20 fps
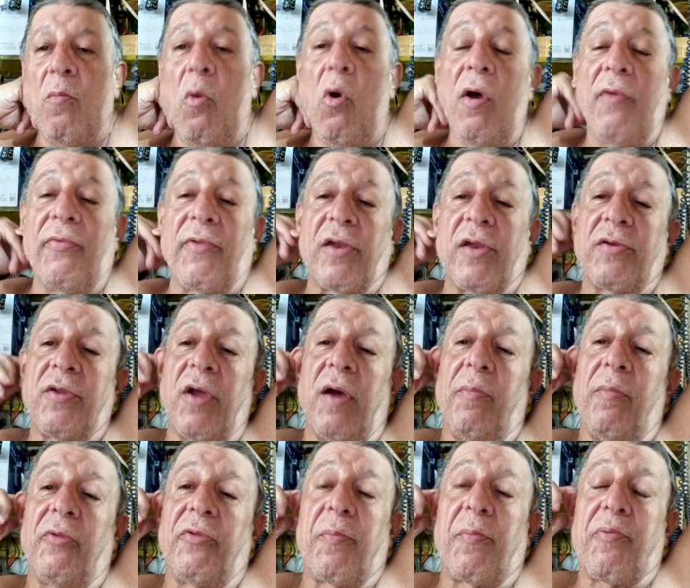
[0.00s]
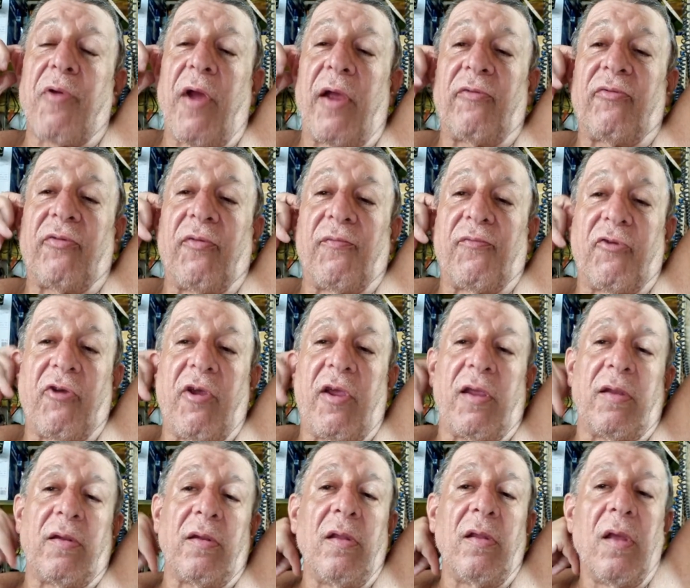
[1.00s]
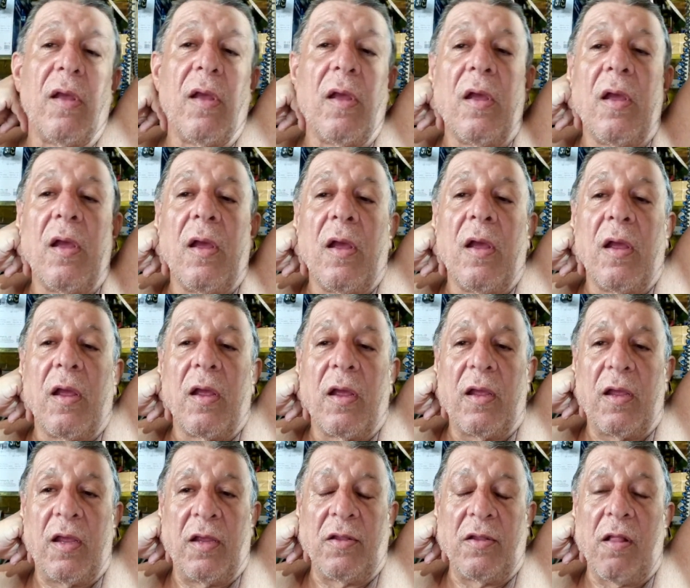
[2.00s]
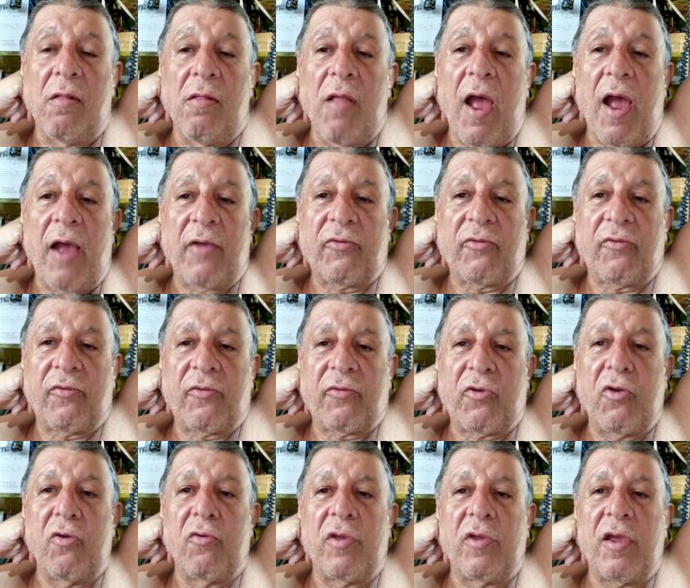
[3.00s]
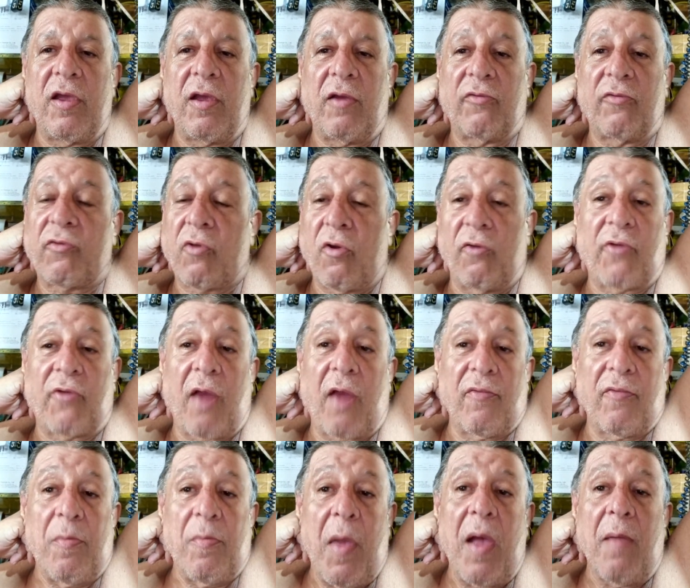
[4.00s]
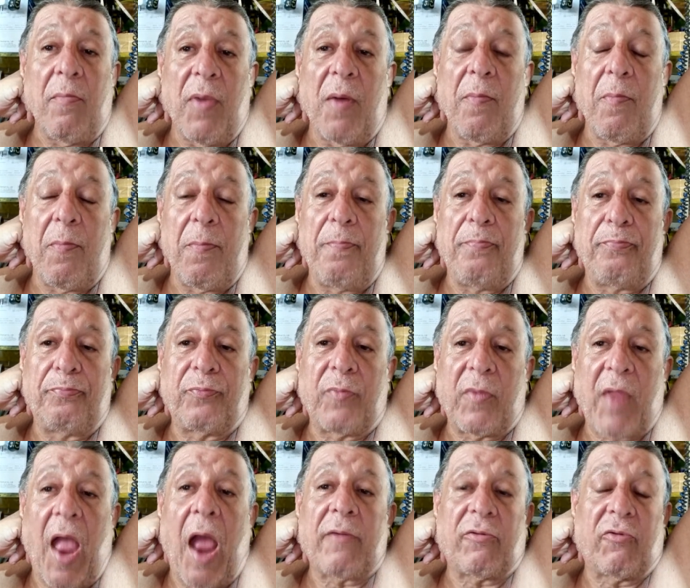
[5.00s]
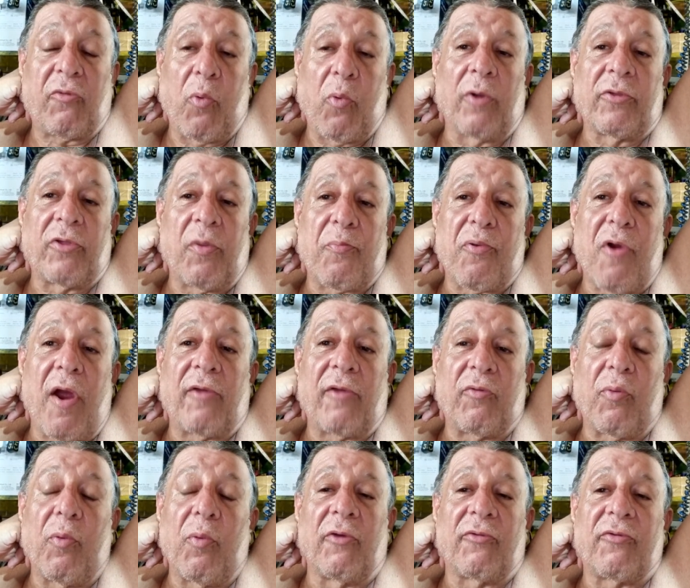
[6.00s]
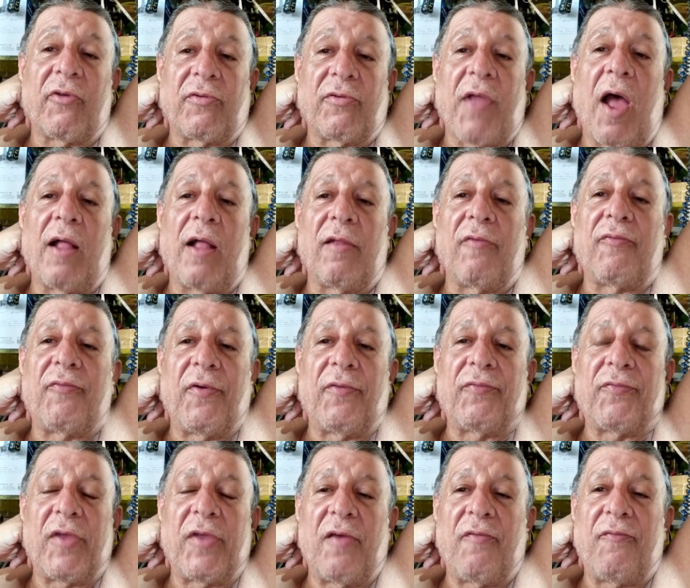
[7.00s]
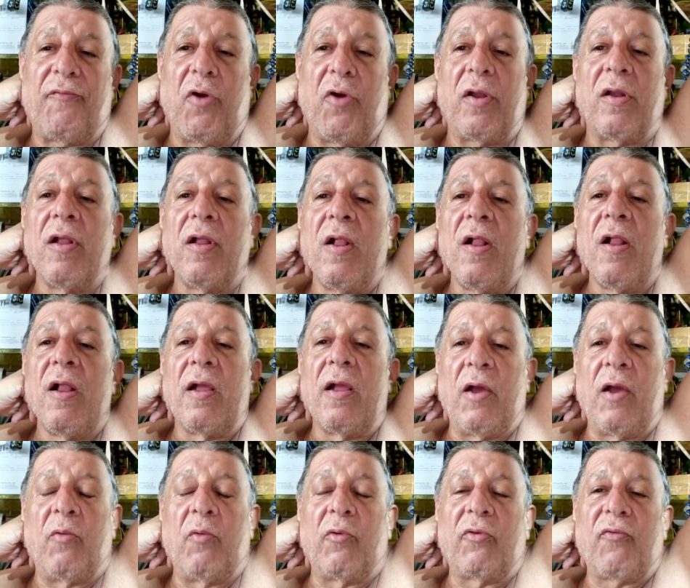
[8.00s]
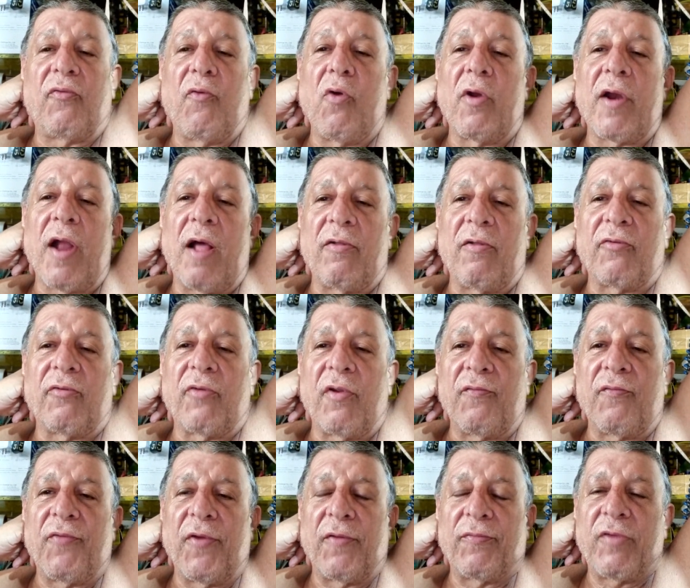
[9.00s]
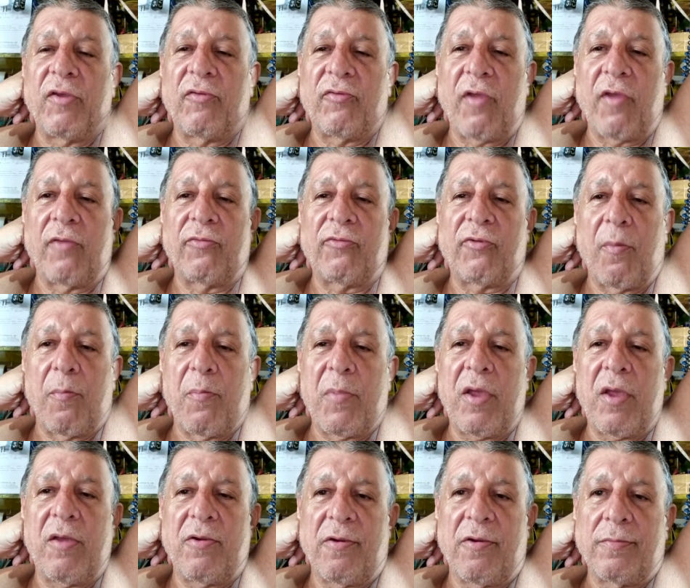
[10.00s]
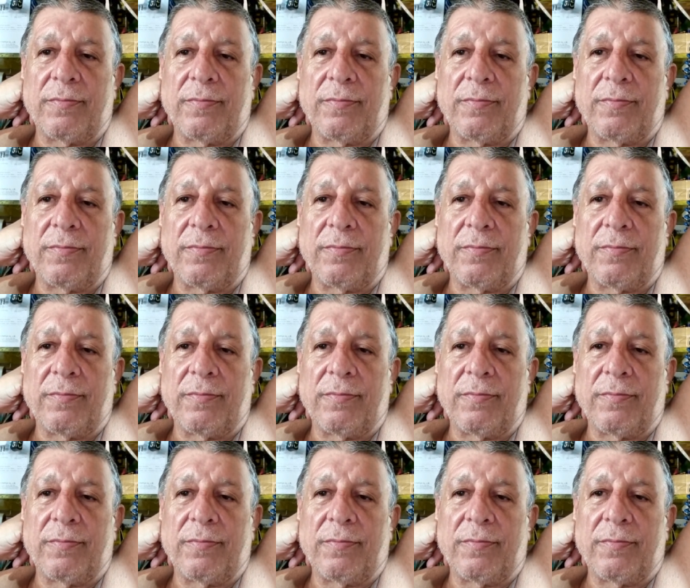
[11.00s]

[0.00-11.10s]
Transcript: than doubled the price of chain in the last 2 years. Because I remember that's what the price was, $1.50 a foot. It was $4.50 a meter.